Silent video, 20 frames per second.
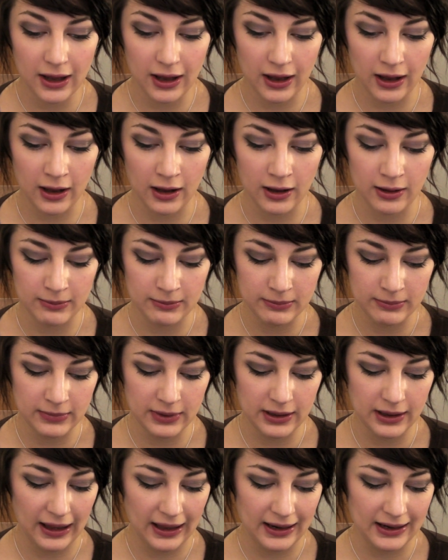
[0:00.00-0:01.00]
and
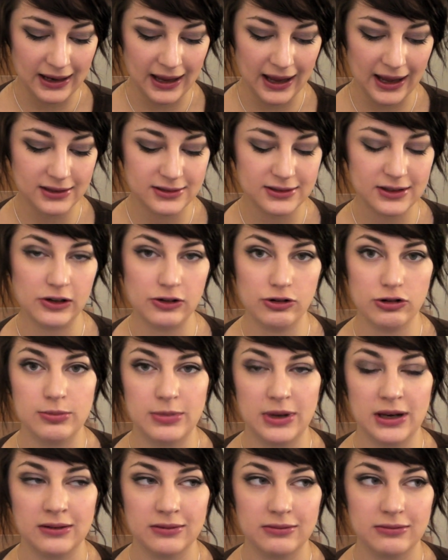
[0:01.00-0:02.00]
it has
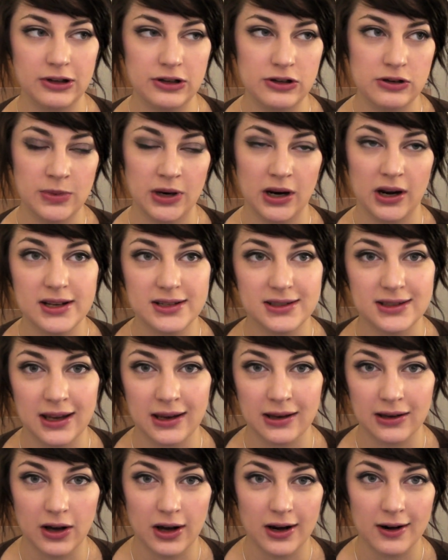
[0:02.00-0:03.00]

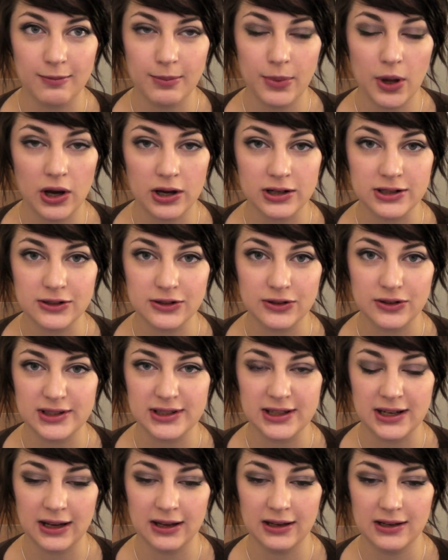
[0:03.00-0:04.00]
luminizing kind of
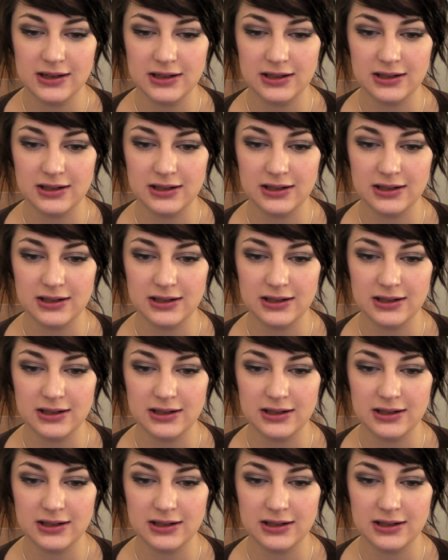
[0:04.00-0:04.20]
particles in it,